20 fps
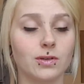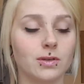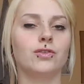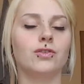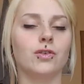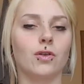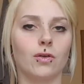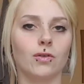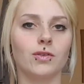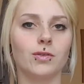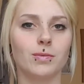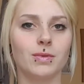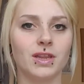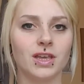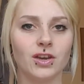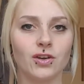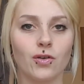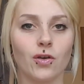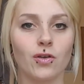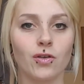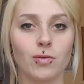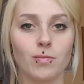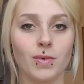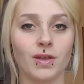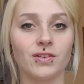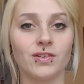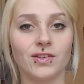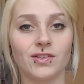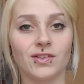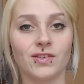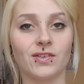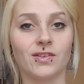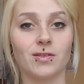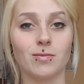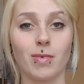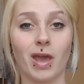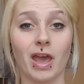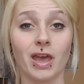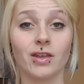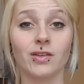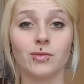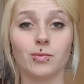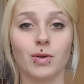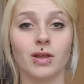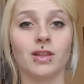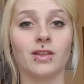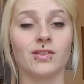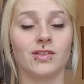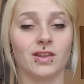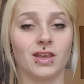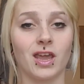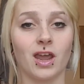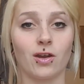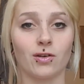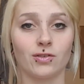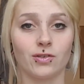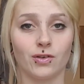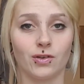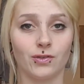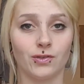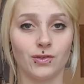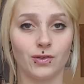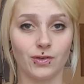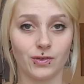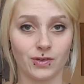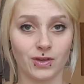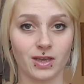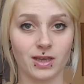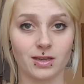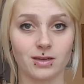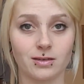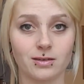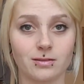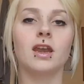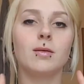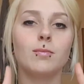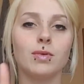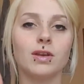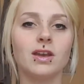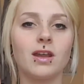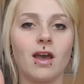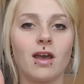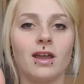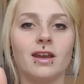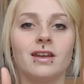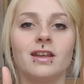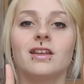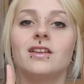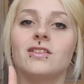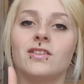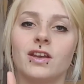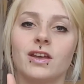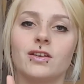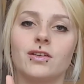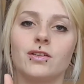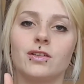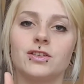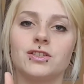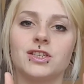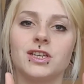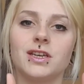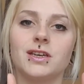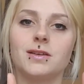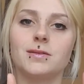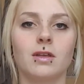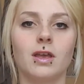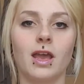You should ultimately know your magic system as well as the character who's using it. Number 9. Technology.